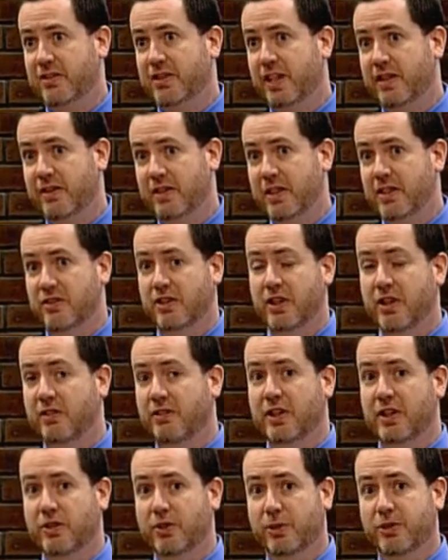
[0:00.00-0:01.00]
that these
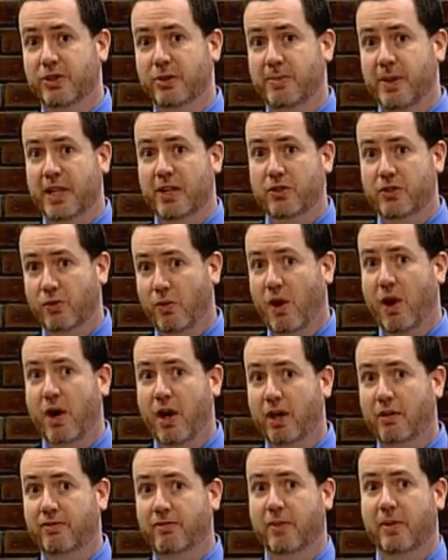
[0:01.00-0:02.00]
individuals are being
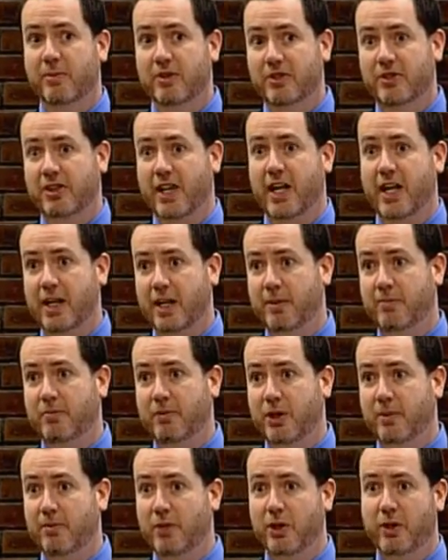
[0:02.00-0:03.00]
drawn from the same
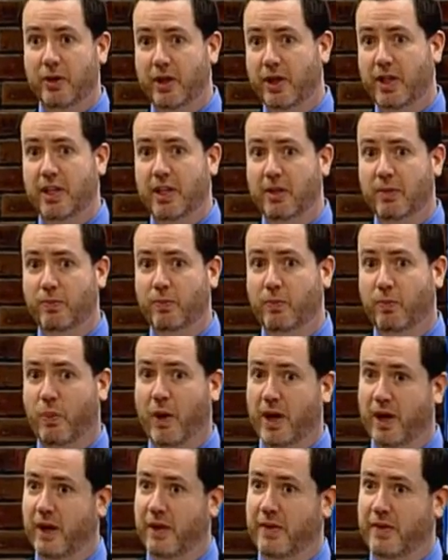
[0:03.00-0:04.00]
community
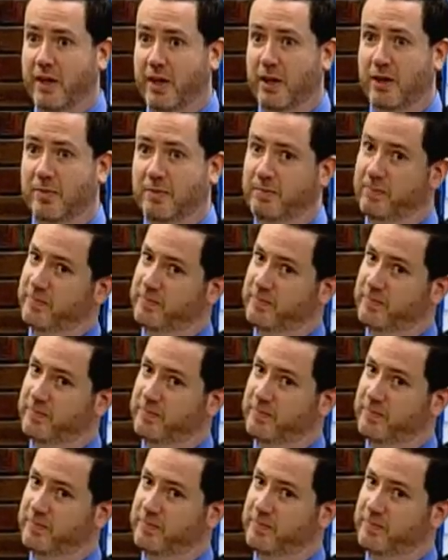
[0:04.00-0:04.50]
where they're